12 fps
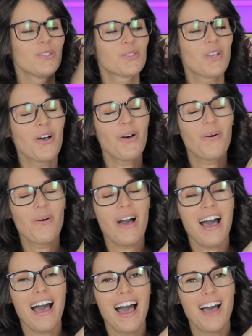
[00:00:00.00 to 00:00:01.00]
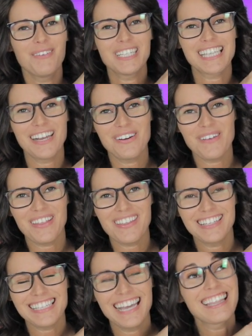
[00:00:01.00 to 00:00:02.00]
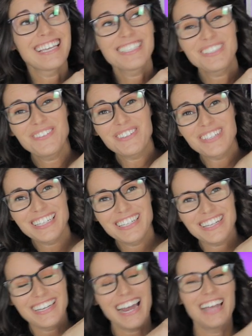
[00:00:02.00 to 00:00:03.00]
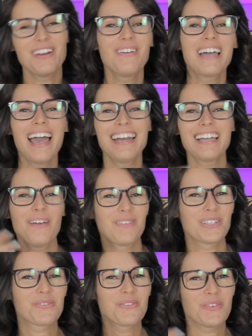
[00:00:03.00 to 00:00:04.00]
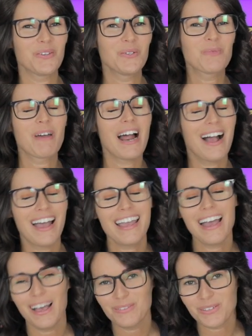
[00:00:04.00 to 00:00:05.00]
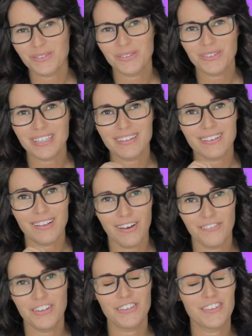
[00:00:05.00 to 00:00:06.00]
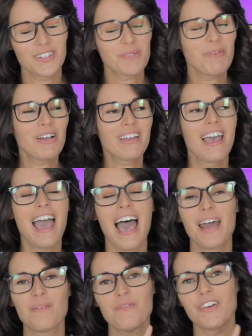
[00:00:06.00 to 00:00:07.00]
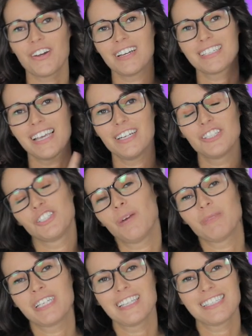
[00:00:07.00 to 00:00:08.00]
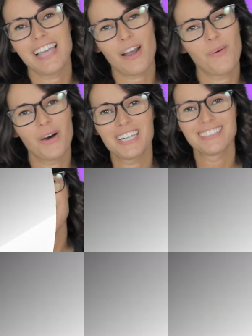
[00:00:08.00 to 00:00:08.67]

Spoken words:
So I'm excited about this. I think it should be really good. I know it kind of got mixed reviews, but I absolutely loved the first book, and I'm very excited to jump to the second one.